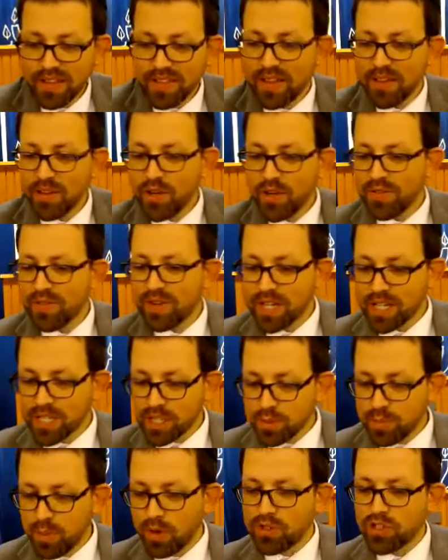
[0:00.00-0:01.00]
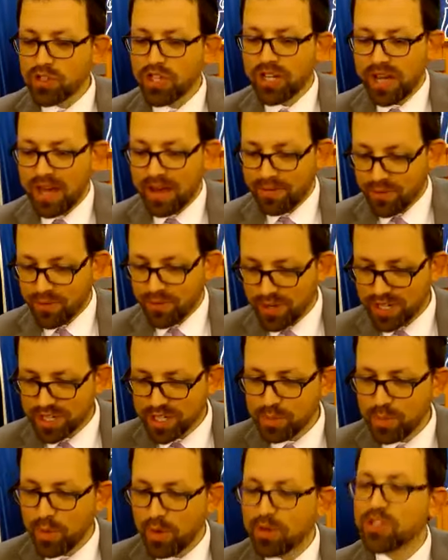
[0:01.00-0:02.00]
Then you have an expulsion after an
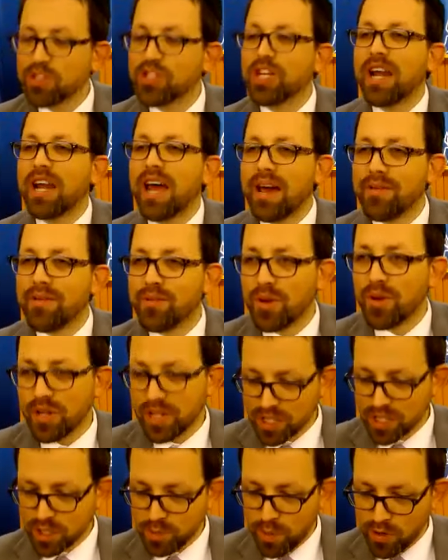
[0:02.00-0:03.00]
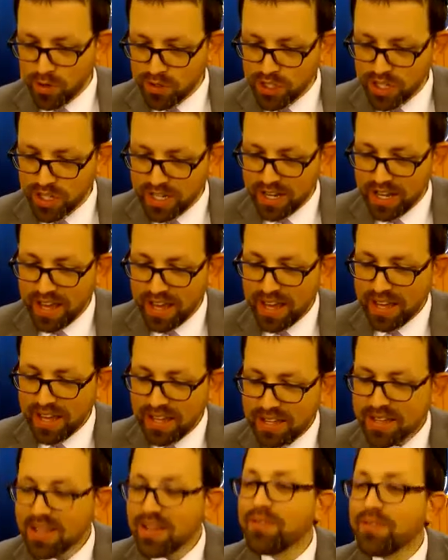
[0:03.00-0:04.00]
expulsion after an expulsion,
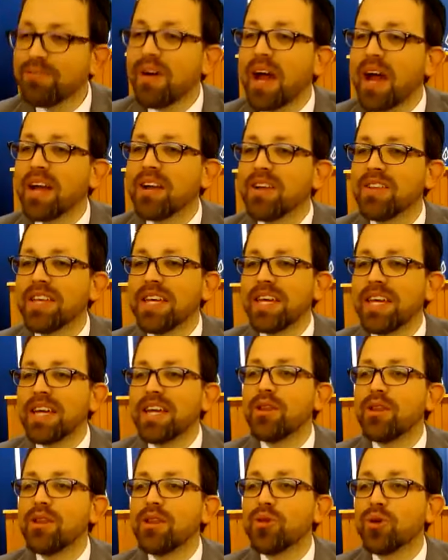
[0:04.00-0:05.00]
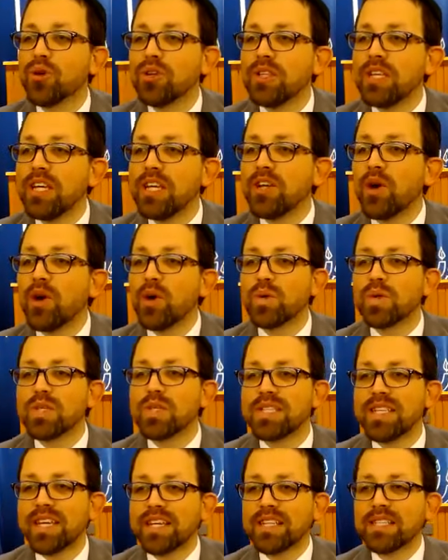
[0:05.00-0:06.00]
until finally in
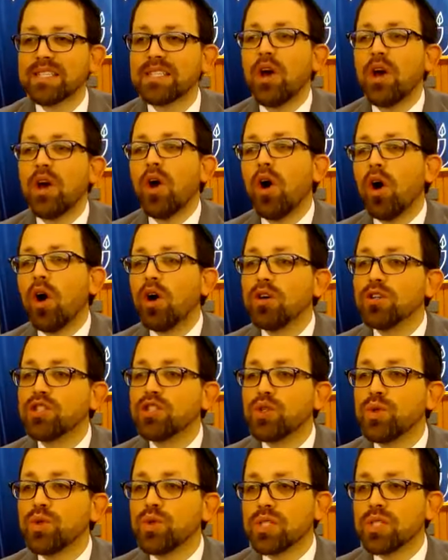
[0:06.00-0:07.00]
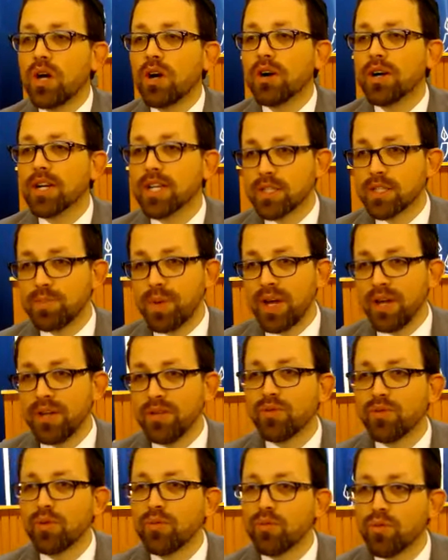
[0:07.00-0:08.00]
1306, all Jews are
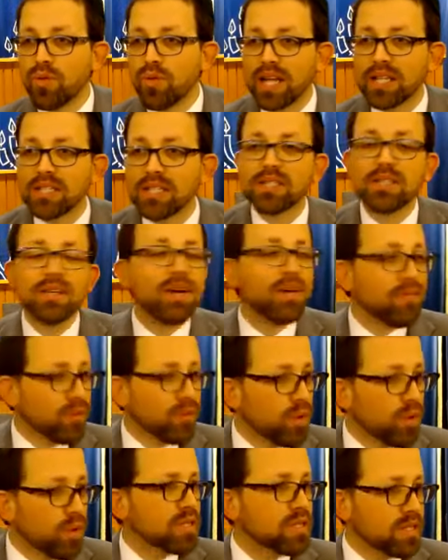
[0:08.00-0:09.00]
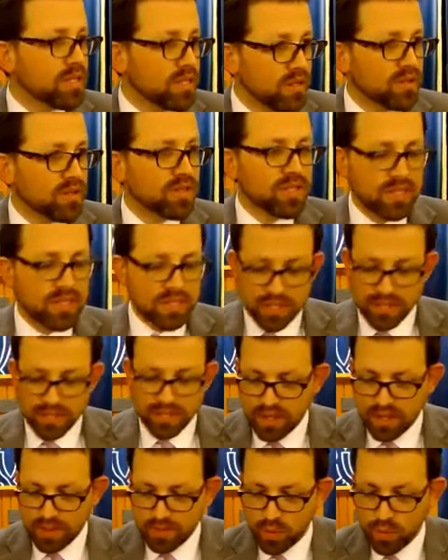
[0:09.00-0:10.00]
expelled from France. Of course, there are still
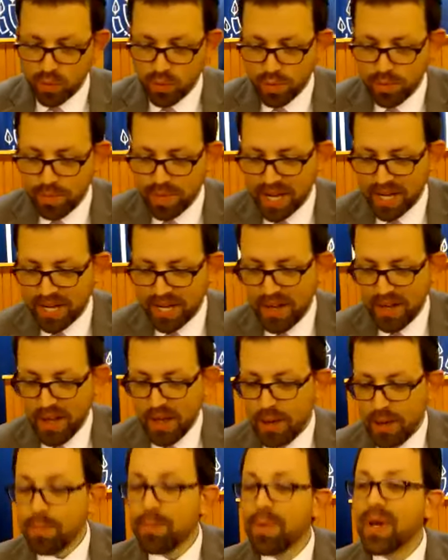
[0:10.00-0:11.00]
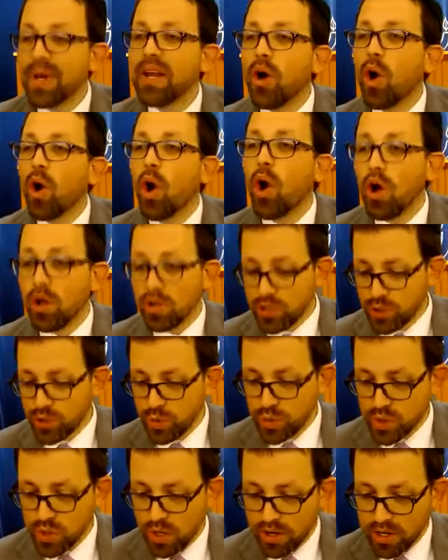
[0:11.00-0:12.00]
some who remain, but all
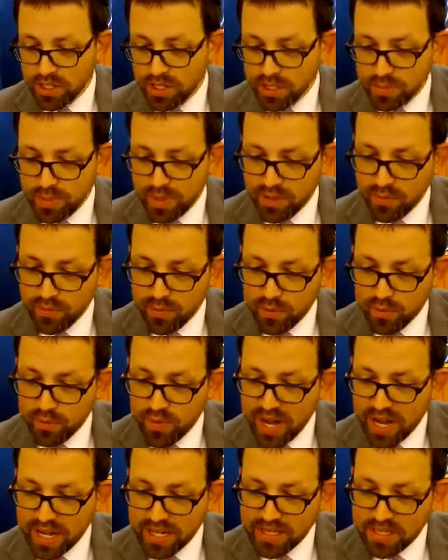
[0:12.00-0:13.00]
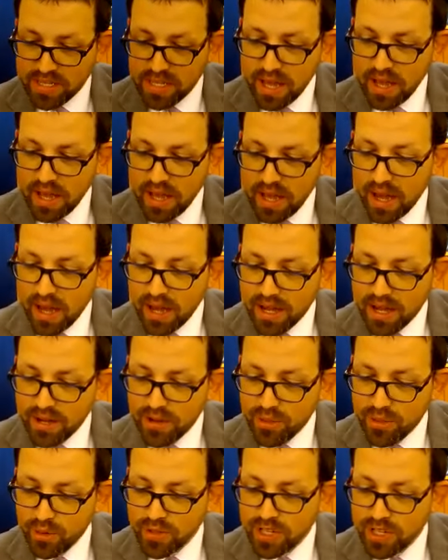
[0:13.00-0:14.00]
Jews are expelled from France.
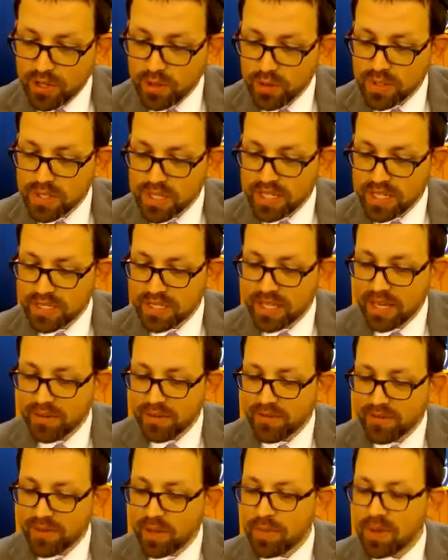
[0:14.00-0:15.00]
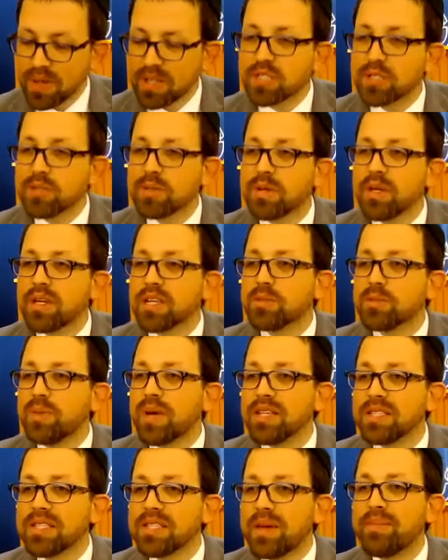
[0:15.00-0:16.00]
In 1306, King Philip
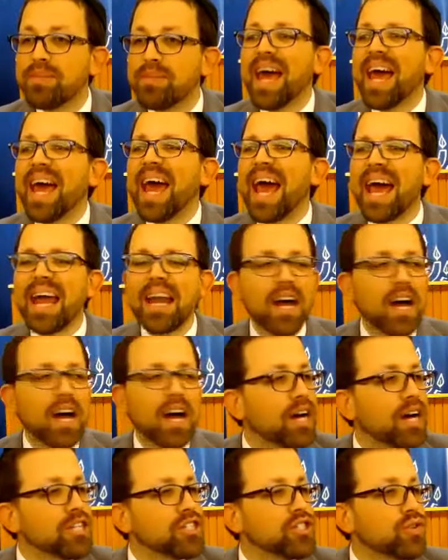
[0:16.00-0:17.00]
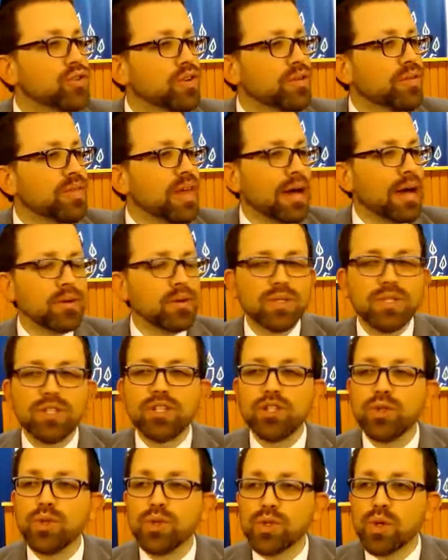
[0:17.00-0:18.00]
expels them, and
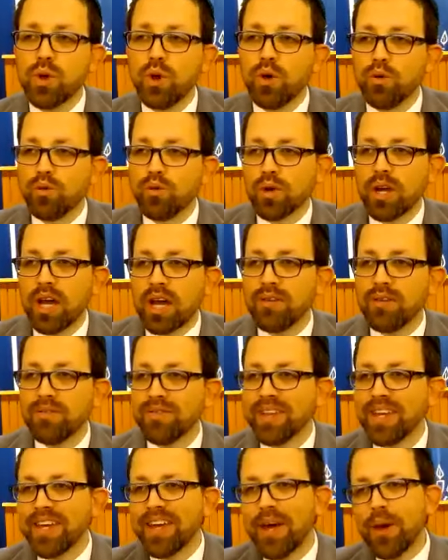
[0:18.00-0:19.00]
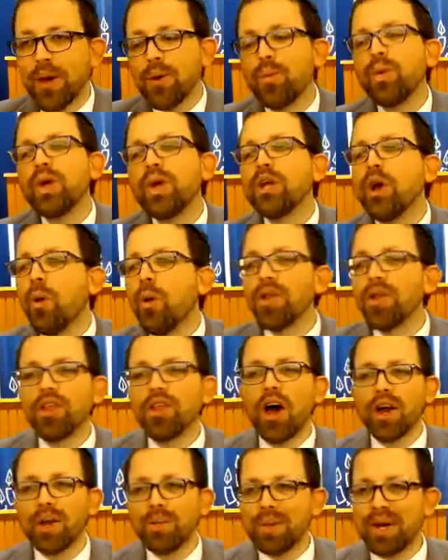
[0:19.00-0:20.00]
100,000 Jews overnight flee. We know a
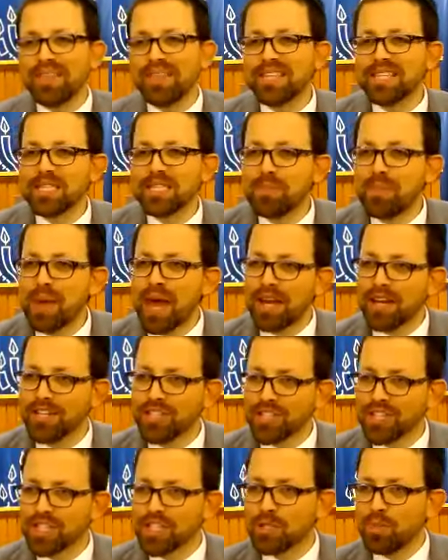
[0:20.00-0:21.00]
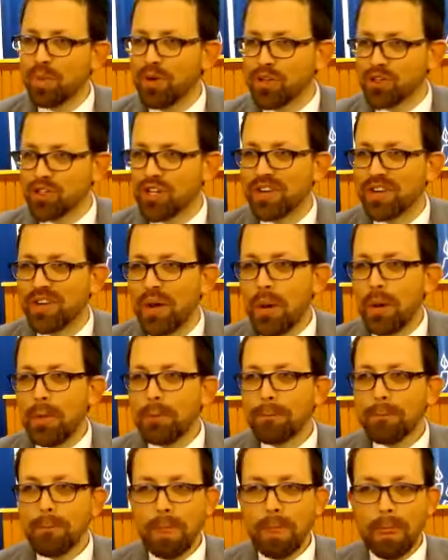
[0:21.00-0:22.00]
lot about the Spanish expulsion,
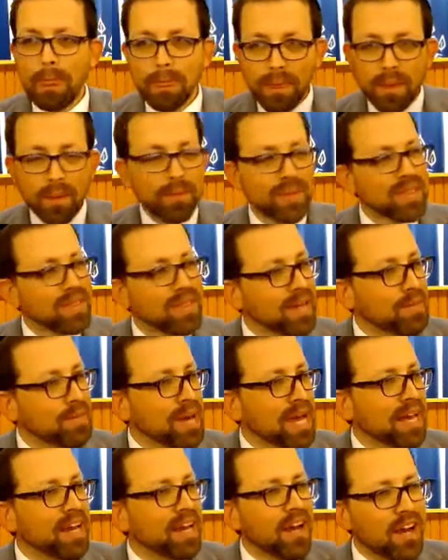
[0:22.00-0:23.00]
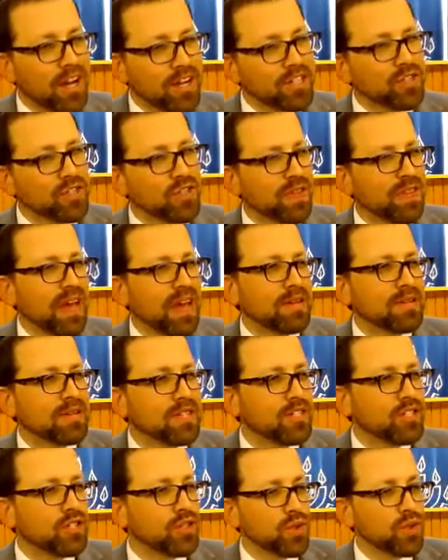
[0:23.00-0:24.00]
but think about it.
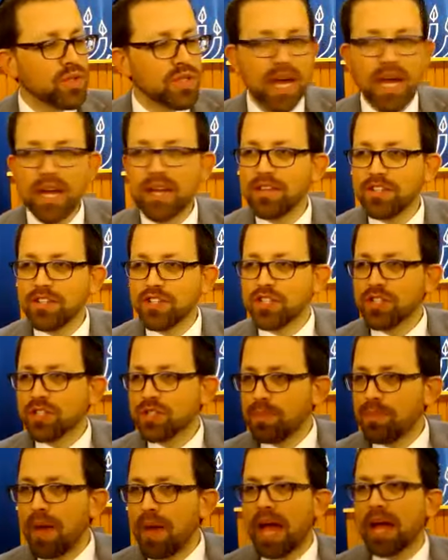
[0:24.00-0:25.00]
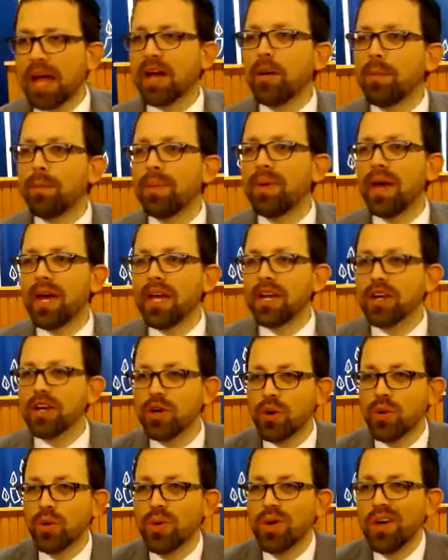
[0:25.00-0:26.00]
100,000 Jews had to just pack up and
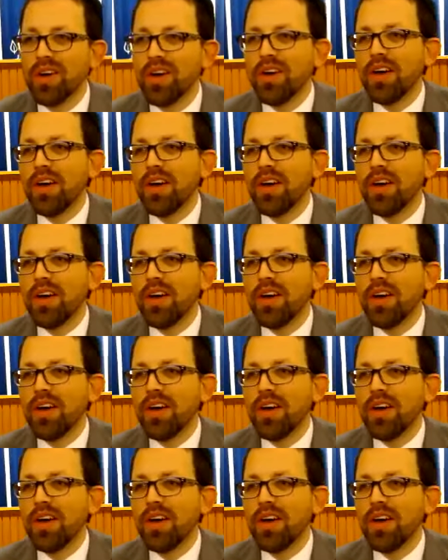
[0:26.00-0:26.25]
go.